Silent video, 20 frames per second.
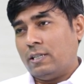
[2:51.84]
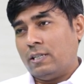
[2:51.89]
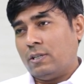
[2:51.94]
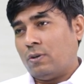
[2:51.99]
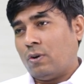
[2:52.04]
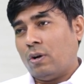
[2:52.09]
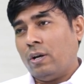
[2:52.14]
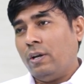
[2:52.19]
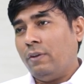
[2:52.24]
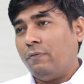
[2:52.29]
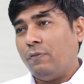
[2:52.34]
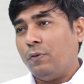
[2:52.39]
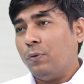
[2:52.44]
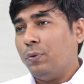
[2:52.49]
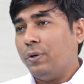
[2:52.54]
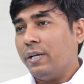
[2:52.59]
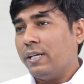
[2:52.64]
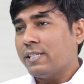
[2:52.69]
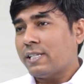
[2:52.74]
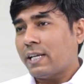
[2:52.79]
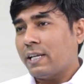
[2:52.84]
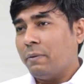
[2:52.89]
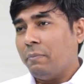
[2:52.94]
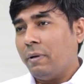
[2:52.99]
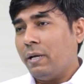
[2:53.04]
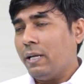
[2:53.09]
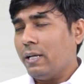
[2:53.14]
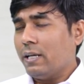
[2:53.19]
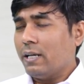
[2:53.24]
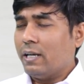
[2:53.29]
only few days are
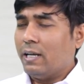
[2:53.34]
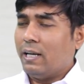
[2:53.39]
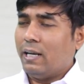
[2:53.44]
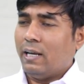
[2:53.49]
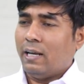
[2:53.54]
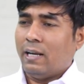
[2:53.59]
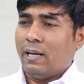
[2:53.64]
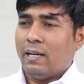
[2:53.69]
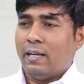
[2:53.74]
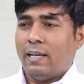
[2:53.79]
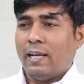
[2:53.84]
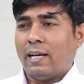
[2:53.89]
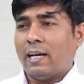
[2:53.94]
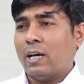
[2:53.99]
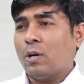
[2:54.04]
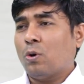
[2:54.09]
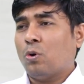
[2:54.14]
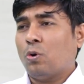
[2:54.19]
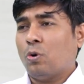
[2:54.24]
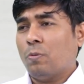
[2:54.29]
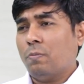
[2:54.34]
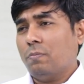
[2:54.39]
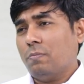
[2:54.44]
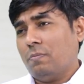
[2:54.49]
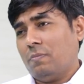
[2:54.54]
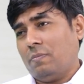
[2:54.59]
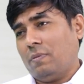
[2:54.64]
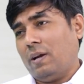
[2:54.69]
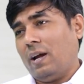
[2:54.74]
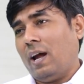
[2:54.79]
remaining, take her home
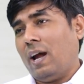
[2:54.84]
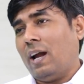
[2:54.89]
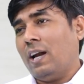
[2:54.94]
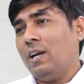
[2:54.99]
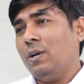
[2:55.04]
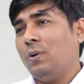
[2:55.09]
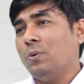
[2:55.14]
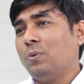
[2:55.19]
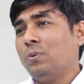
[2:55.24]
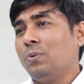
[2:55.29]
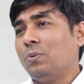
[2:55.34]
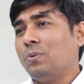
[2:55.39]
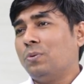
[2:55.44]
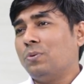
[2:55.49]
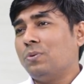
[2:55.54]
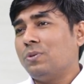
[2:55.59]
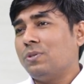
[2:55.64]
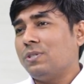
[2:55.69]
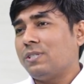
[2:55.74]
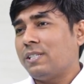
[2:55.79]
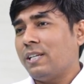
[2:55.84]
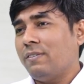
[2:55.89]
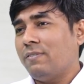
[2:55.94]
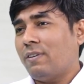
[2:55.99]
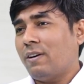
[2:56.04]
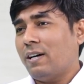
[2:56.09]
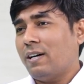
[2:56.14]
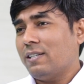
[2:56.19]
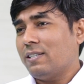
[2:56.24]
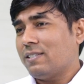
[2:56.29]
and do
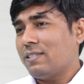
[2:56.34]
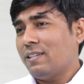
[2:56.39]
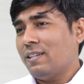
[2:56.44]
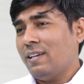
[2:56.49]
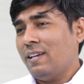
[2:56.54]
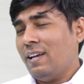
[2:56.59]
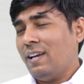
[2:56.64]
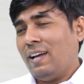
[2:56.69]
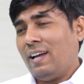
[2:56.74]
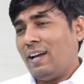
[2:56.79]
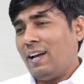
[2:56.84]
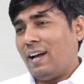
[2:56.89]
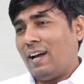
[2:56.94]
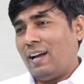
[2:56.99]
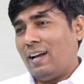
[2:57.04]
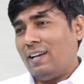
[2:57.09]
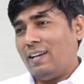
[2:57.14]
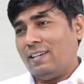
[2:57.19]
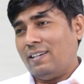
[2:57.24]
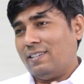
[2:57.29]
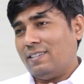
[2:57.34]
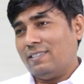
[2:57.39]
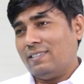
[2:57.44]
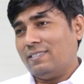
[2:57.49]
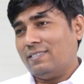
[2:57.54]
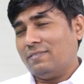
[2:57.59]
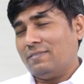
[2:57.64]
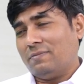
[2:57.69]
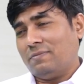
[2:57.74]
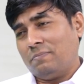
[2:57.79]
seva and
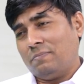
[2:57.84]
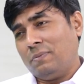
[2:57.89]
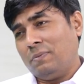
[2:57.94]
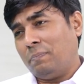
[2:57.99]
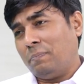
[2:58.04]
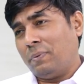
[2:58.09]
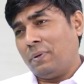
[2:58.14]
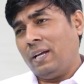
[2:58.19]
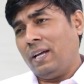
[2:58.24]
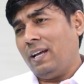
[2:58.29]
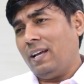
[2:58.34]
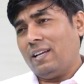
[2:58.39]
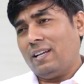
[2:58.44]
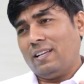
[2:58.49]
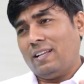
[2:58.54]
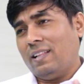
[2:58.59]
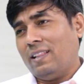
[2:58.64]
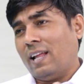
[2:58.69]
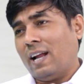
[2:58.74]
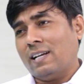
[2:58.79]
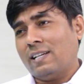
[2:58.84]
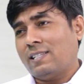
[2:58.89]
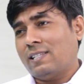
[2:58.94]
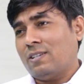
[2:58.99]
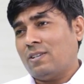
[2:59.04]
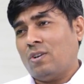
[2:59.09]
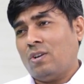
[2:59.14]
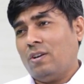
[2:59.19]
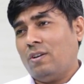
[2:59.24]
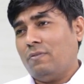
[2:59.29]
pray, that's
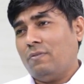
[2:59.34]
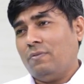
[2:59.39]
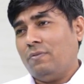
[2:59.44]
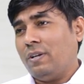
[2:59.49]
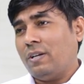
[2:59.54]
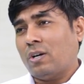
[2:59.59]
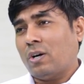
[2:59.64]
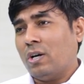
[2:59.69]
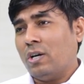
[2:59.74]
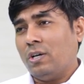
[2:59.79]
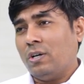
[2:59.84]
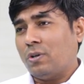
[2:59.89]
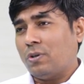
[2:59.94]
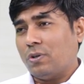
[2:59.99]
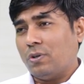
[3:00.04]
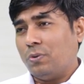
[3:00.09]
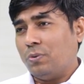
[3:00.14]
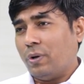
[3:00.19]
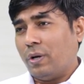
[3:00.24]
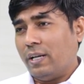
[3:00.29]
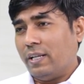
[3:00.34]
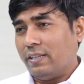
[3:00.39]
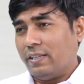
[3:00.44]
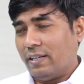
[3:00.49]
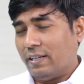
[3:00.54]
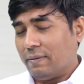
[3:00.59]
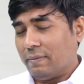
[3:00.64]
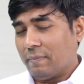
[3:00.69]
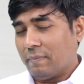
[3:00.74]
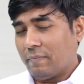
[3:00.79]
all, we can't do
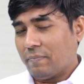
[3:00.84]
anything.